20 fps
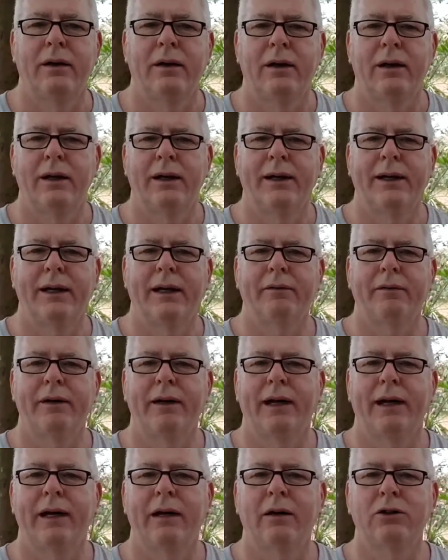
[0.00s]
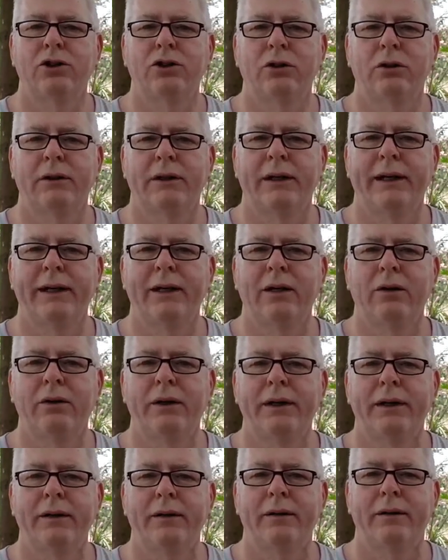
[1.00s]
Hi, Kevin. How's your day
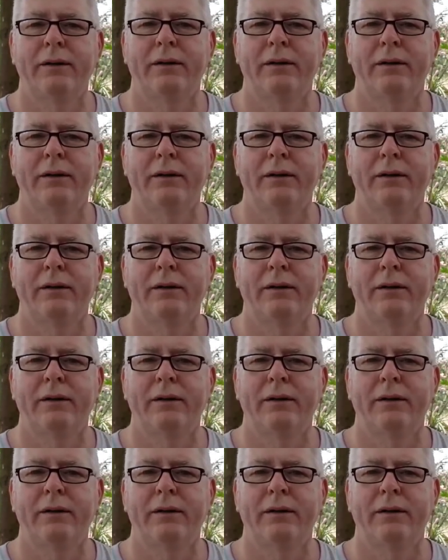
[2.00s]
going?